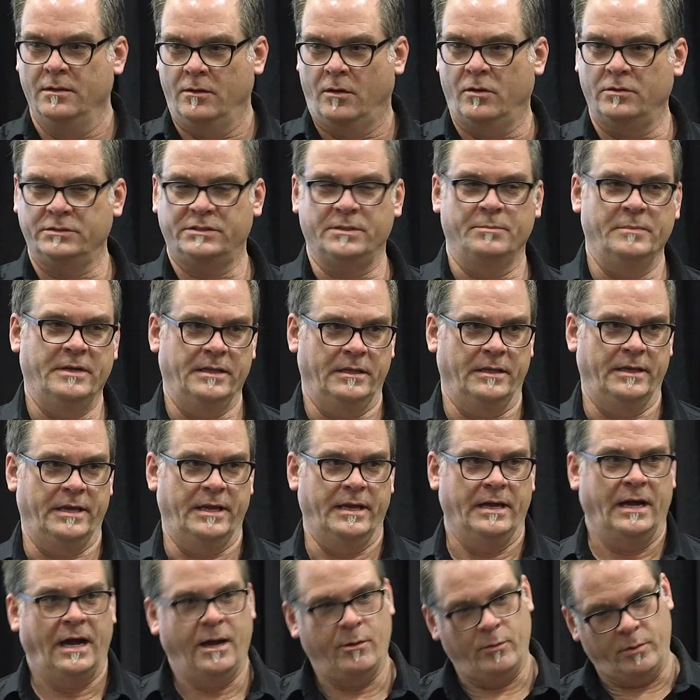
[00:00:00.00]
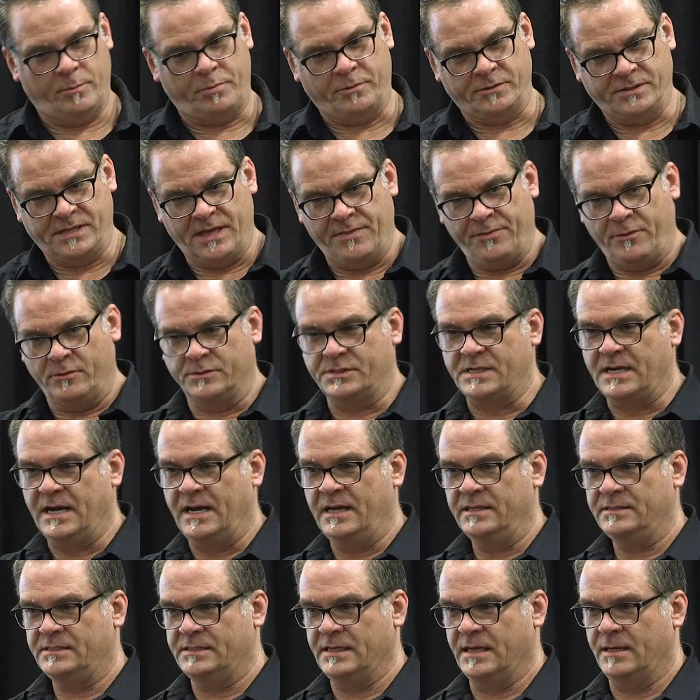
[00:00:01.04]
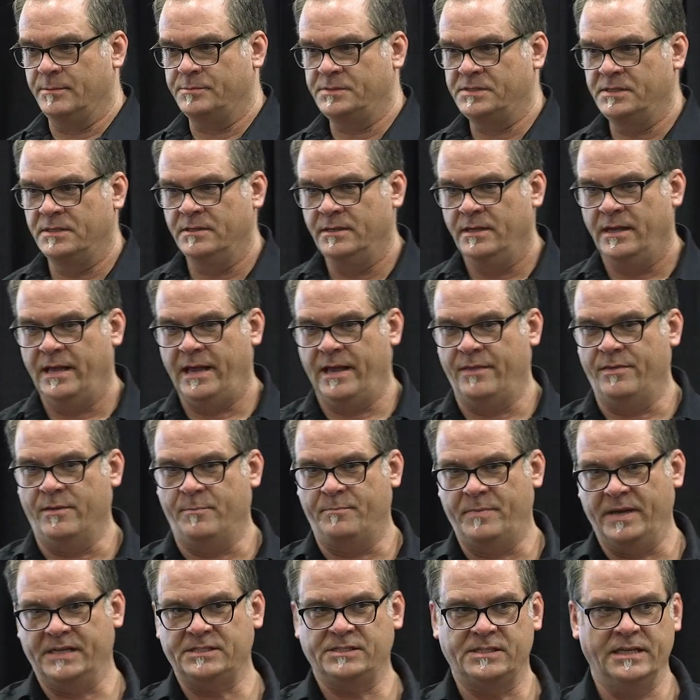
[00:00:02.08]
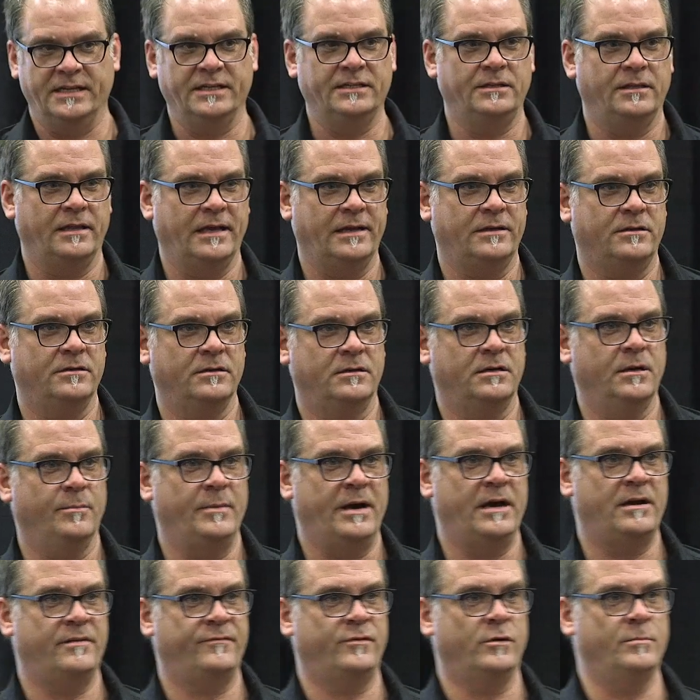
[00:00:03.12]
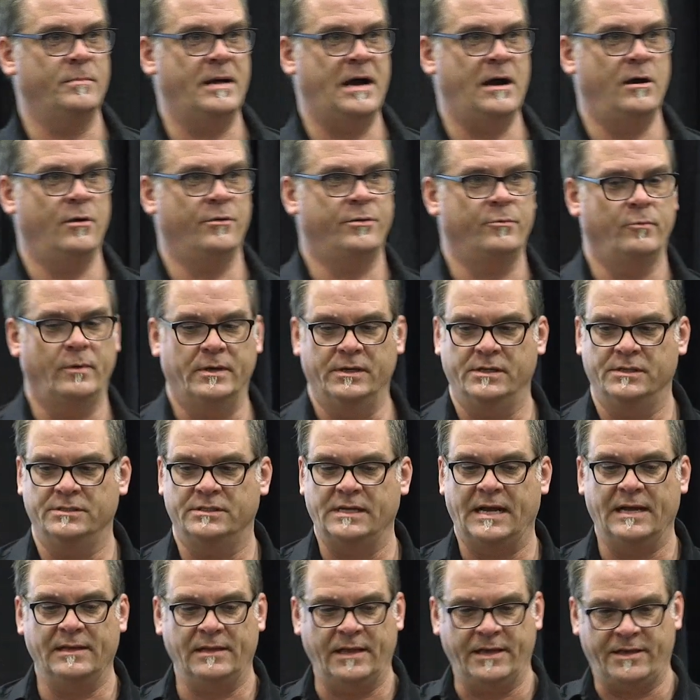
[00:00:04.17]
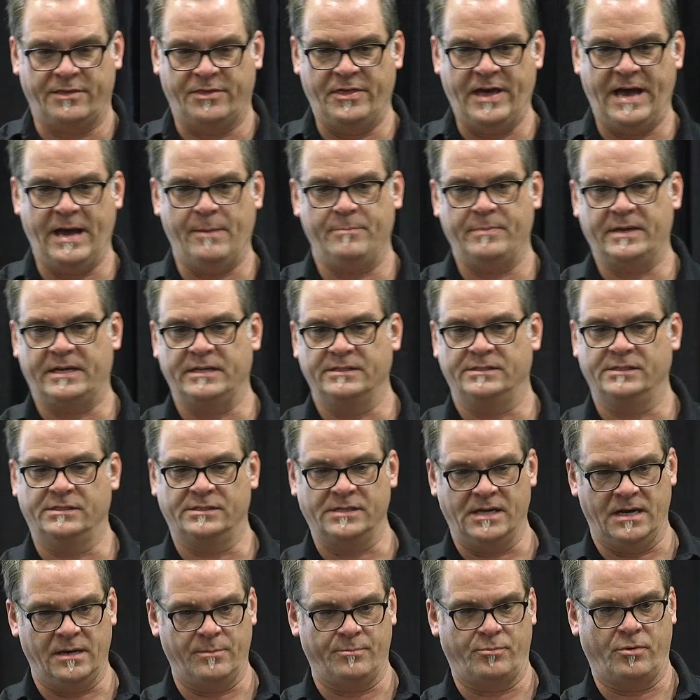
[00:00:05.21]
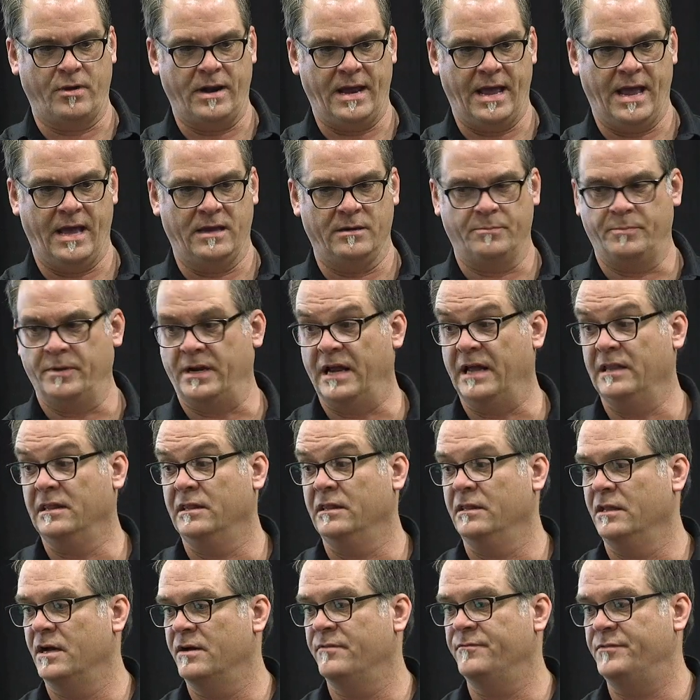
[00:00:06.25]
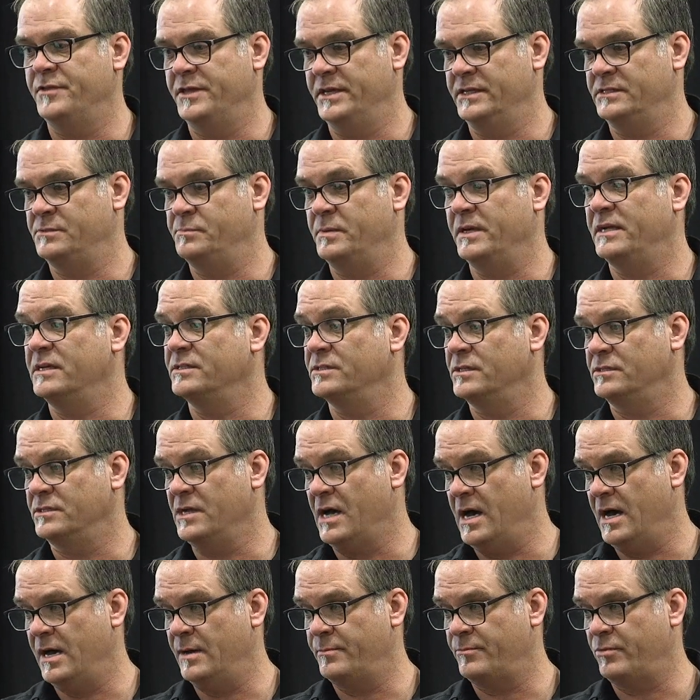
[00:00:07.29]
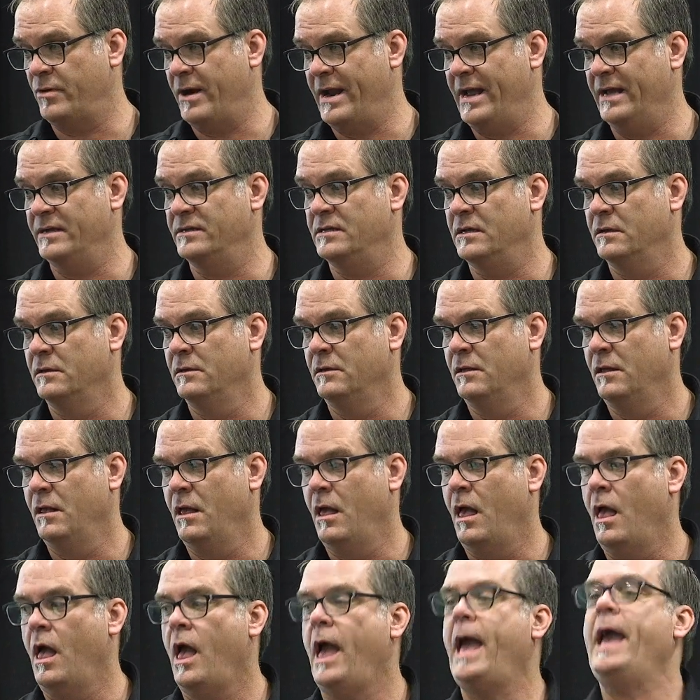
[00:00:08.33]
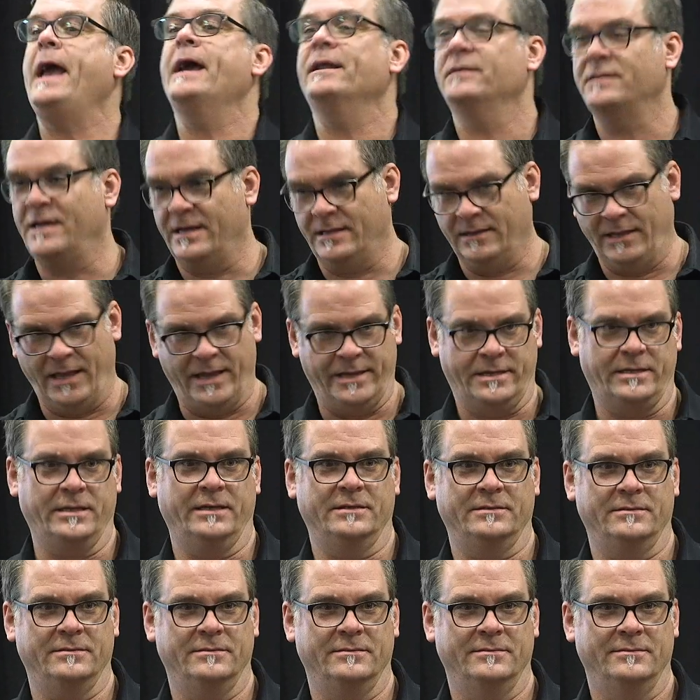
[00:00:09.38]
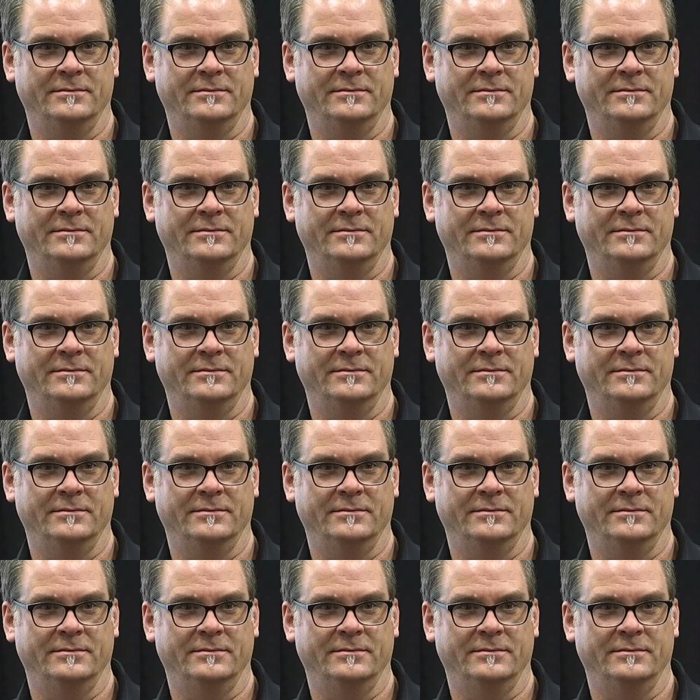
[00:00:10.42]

Ultimately, I would present those concepts, and the best thing that could come out of her mouth was, I like that because it's on brand, but I love this because it's on brand, and I like it.